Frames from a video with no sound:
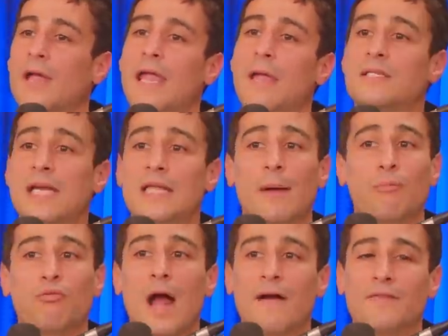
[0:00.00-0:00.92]
He said that
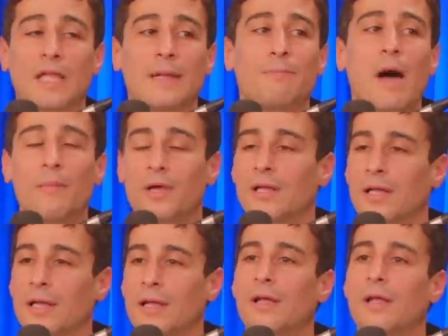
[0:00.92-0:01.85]
privately.
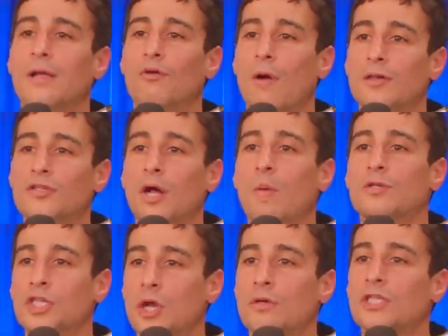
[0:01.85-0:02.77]
Publicly, CrowdStrike was
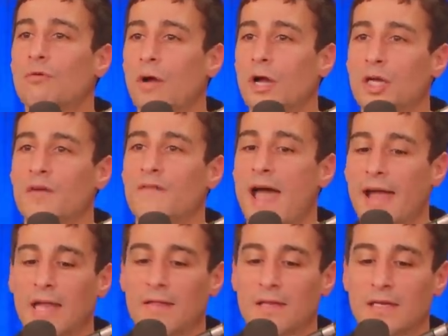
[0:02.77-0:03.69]
accusing Russia of
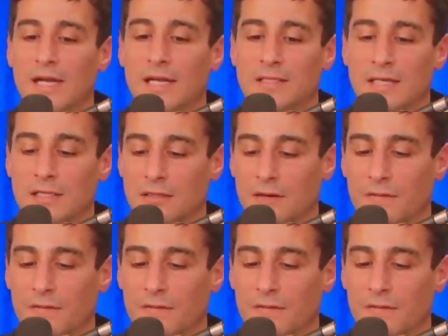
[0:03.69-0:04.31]
hacking the DNC server.